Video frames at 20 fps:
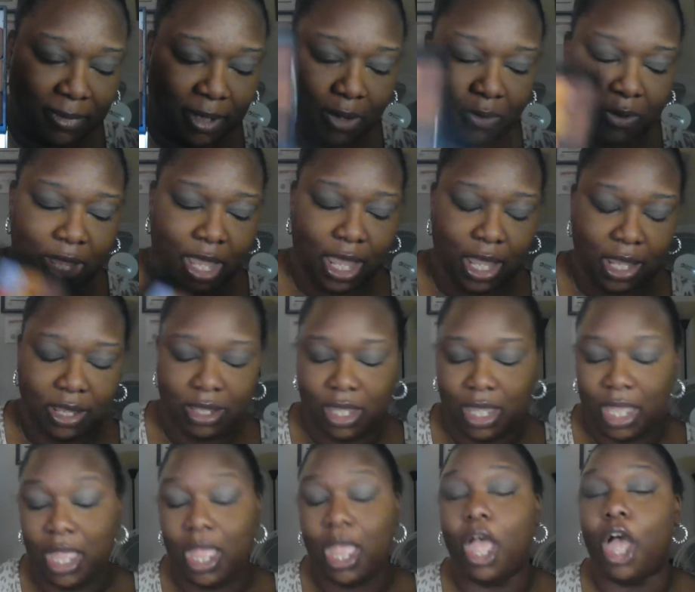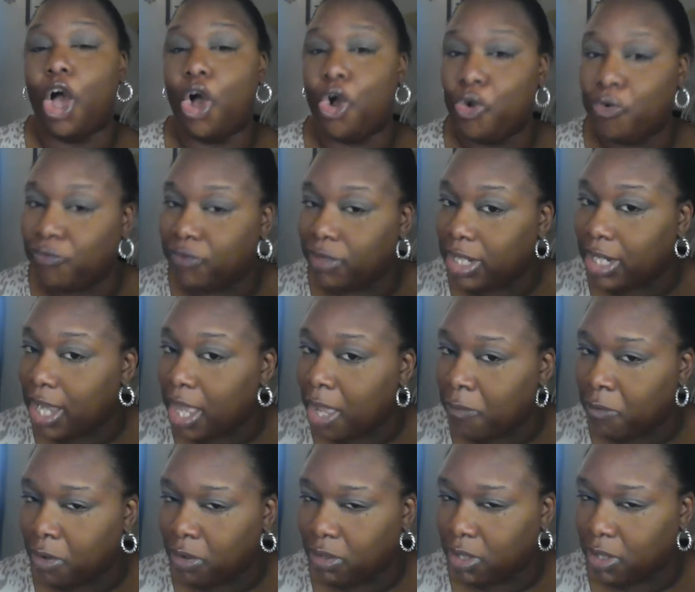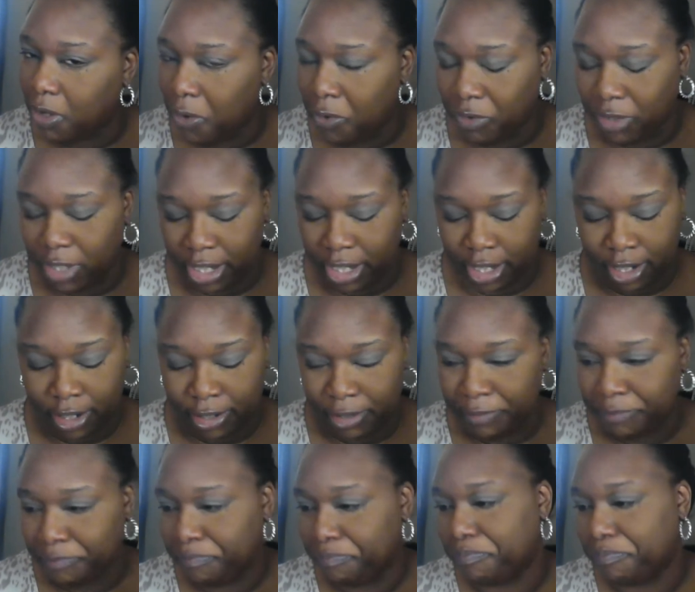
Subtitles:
Okay? Hopefully I won't go there,